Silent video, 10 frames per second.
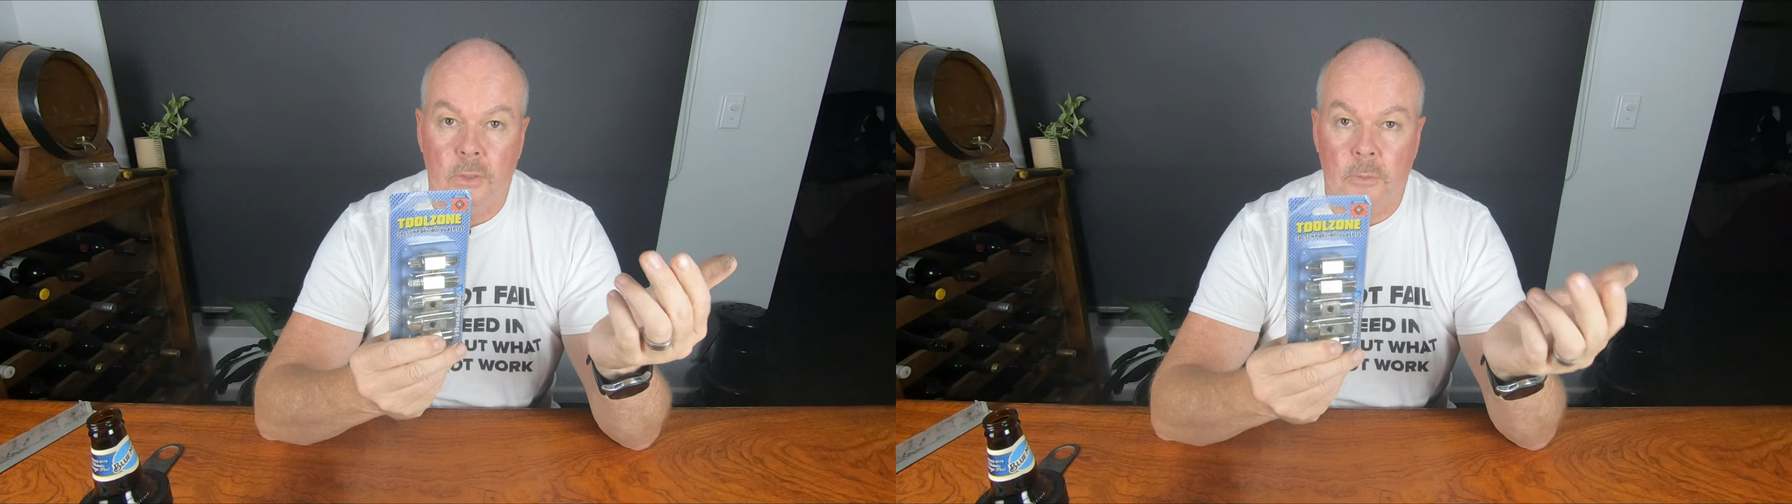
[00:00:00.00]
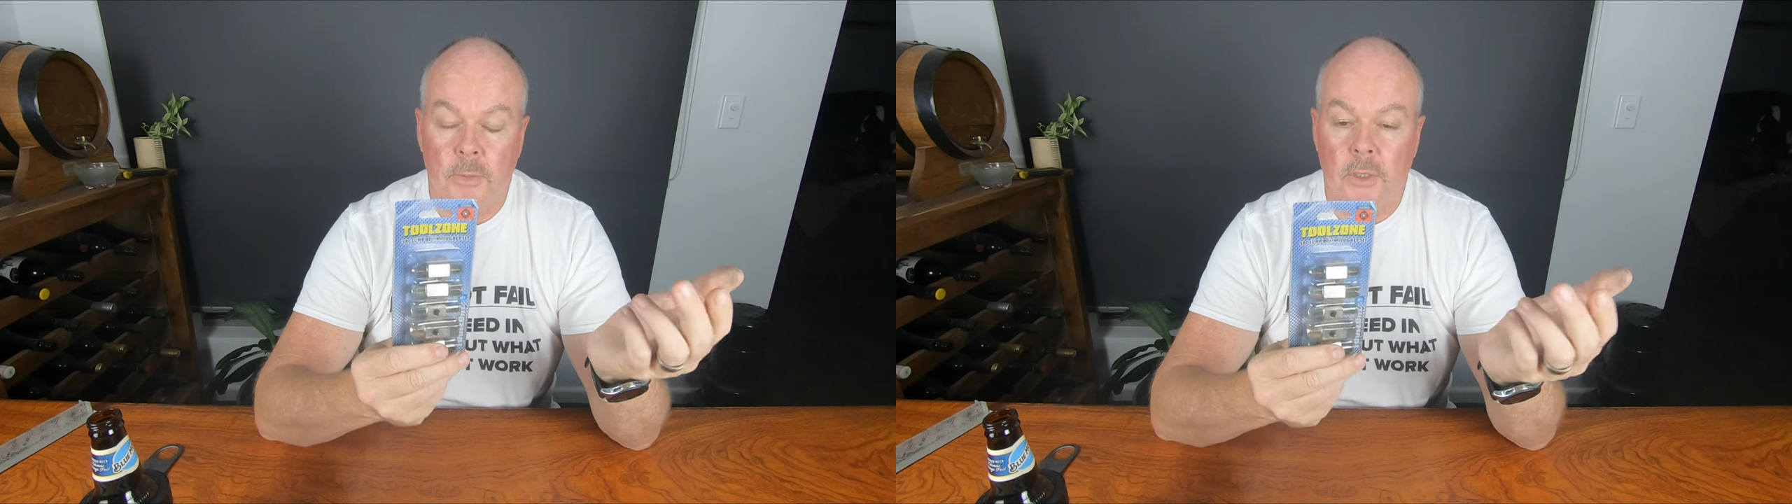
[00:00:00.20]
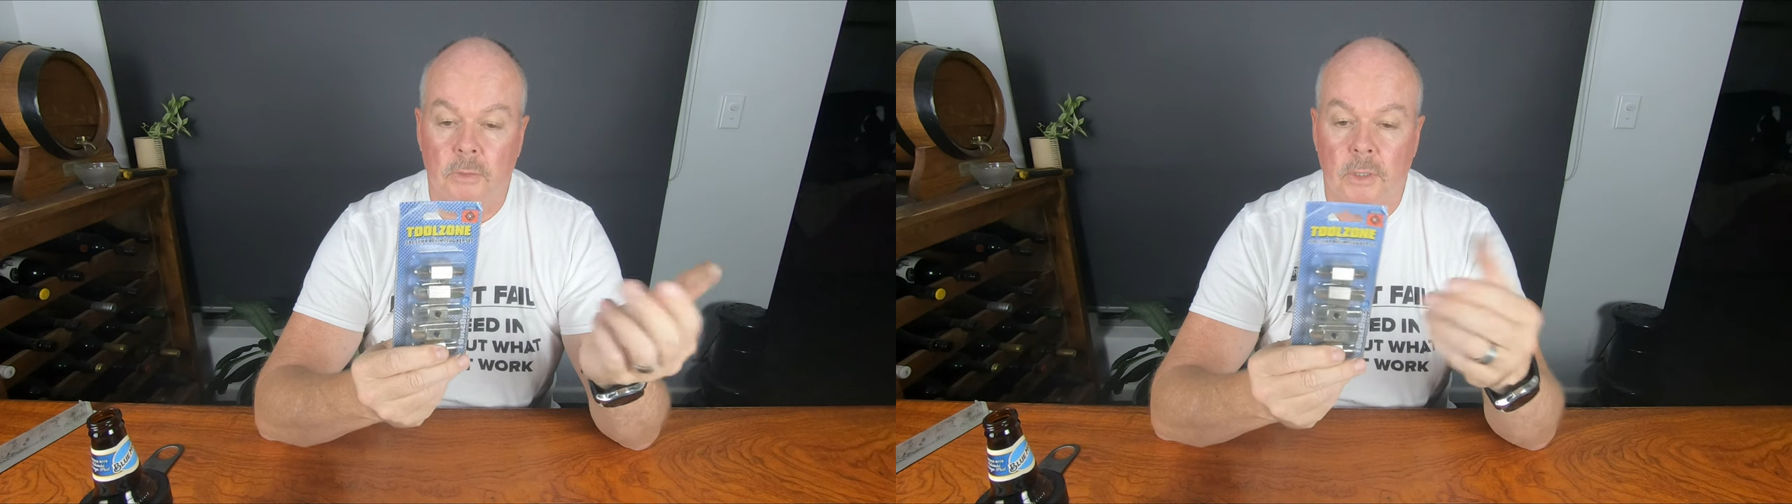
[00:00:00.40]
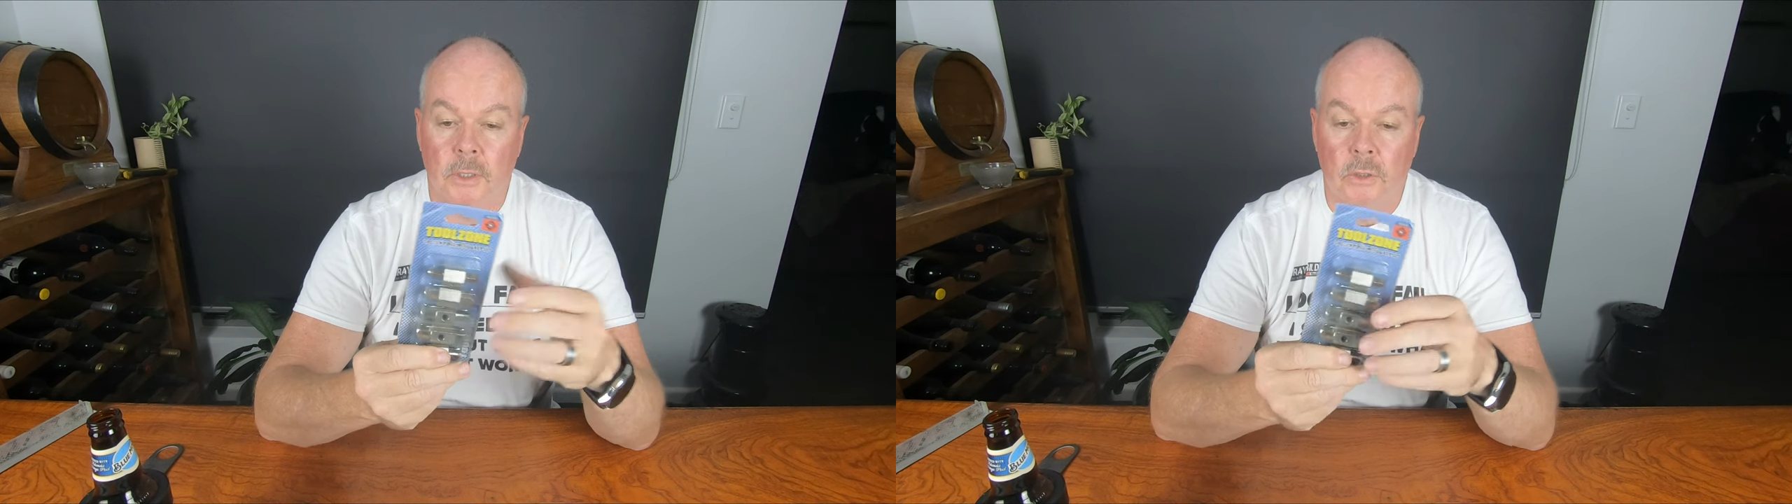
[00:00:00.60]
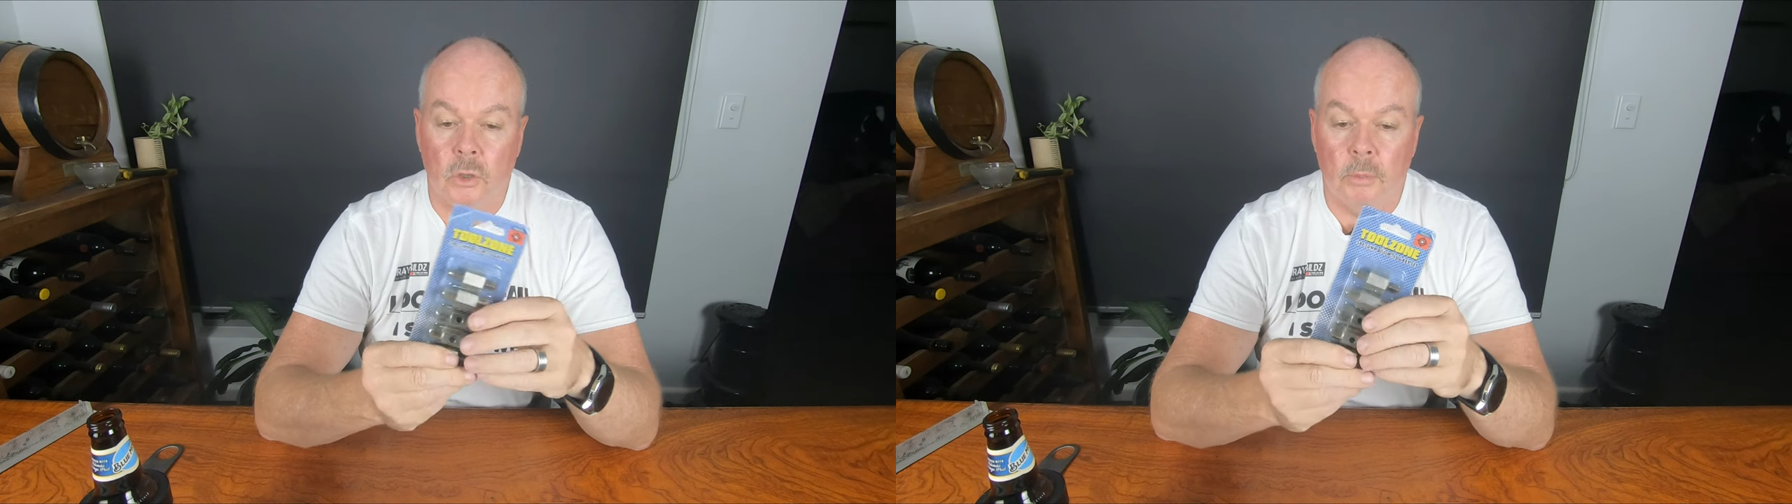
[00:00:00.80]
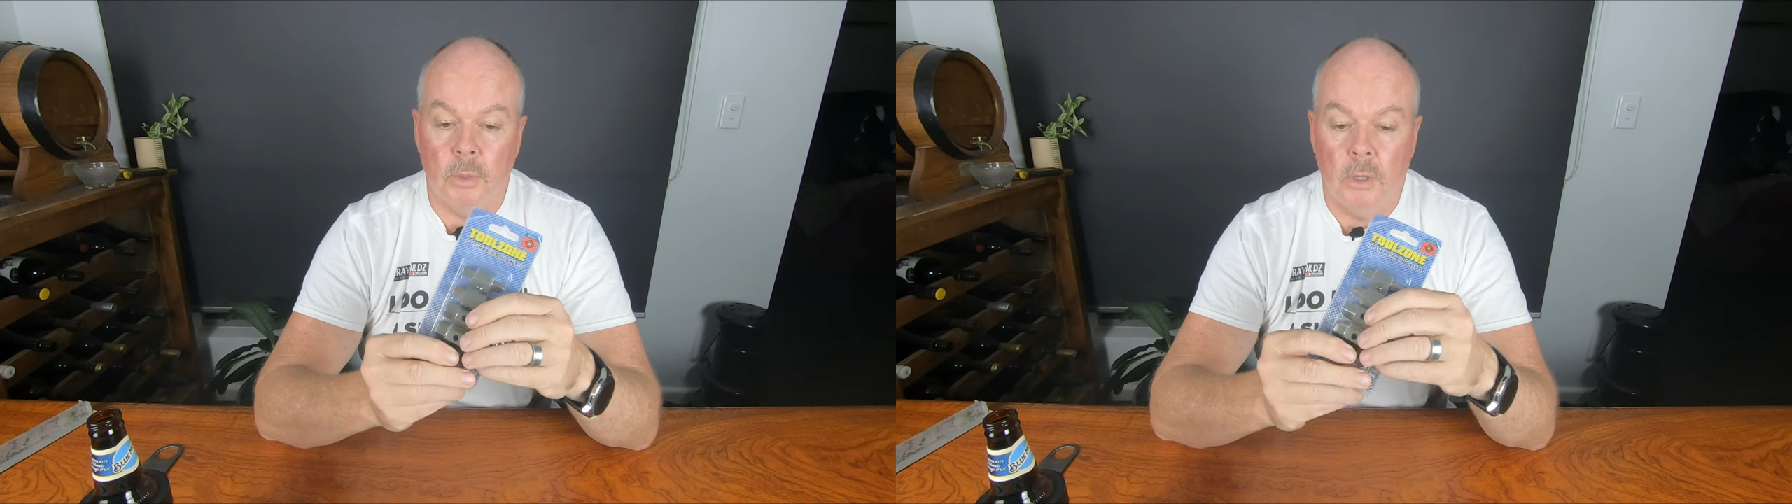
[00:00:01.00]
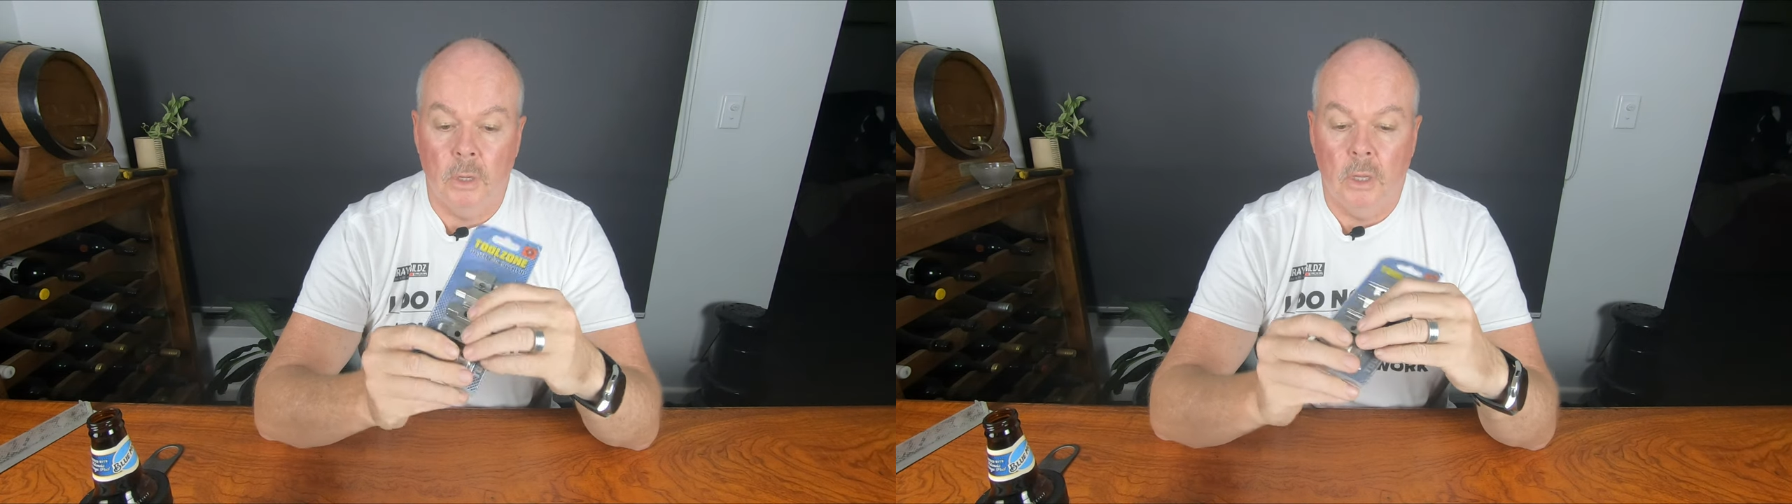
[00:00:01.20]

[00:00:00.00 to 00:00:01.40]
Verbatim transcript: a specific job,